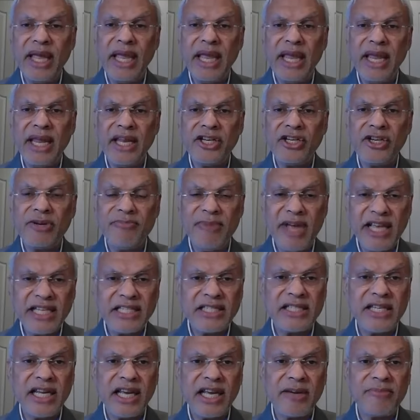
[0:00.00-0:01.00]
a
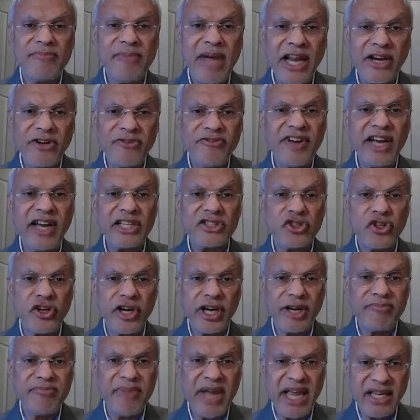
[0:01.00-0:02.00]
domestic
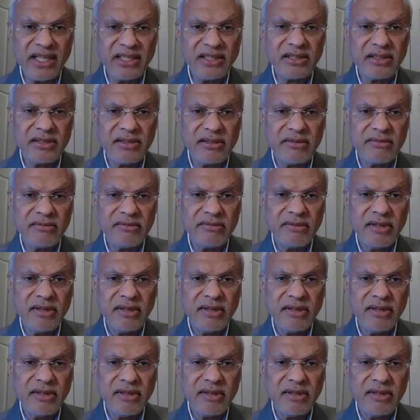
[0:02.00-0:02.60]
manufacturing base?